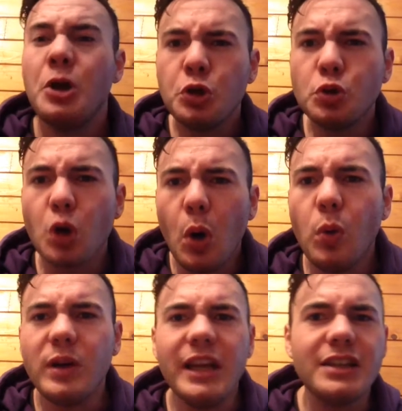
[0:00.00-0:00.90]
You
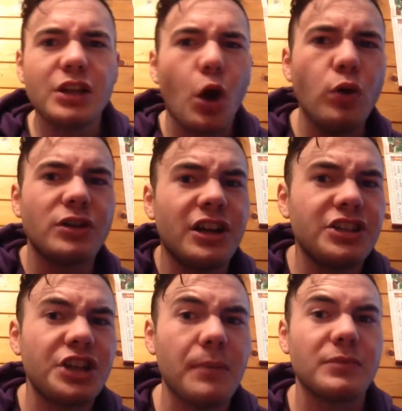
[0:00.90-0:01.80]
don't need to go to the
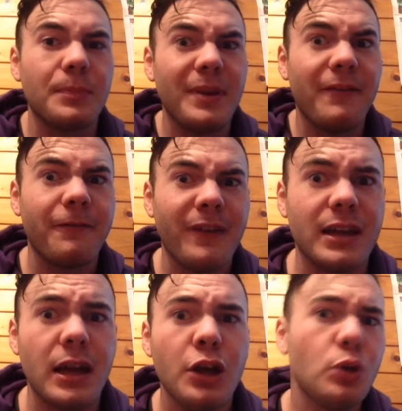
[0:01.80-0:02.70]
gym to be
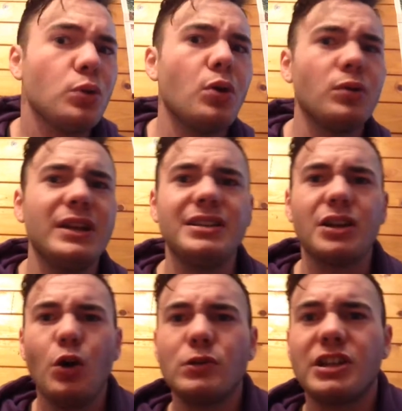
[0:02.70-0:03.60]
fit. You don't need to
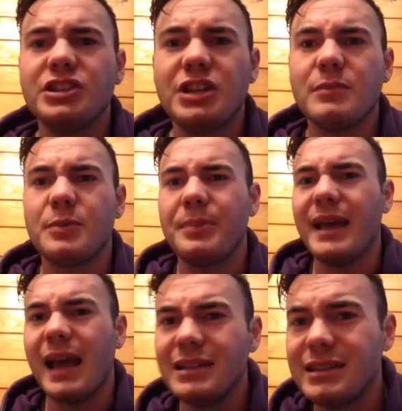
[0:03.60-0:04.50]
go to the gym to be
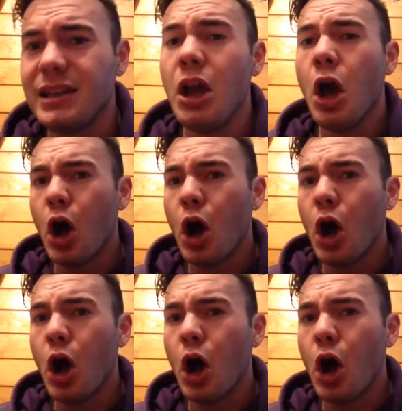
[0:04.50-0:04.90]
healthy.